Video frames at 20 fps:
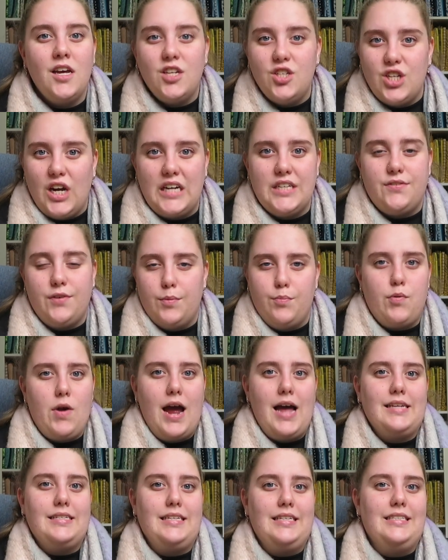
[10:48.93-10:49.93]
just for
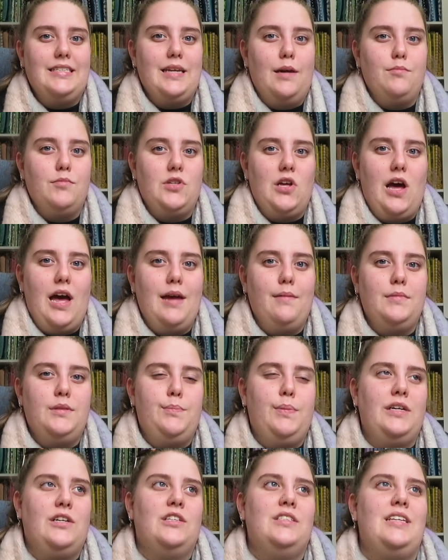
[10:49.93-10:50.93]
browsing sometimes
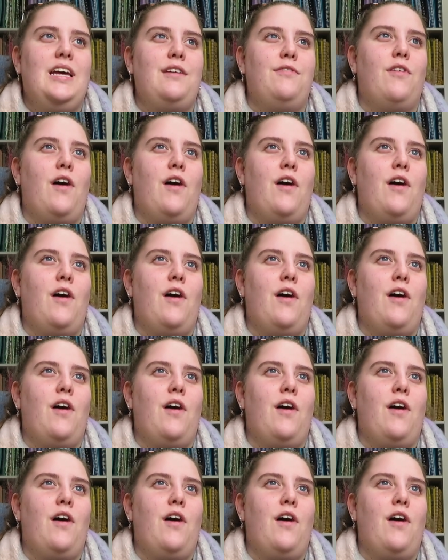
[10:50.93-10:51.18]
because they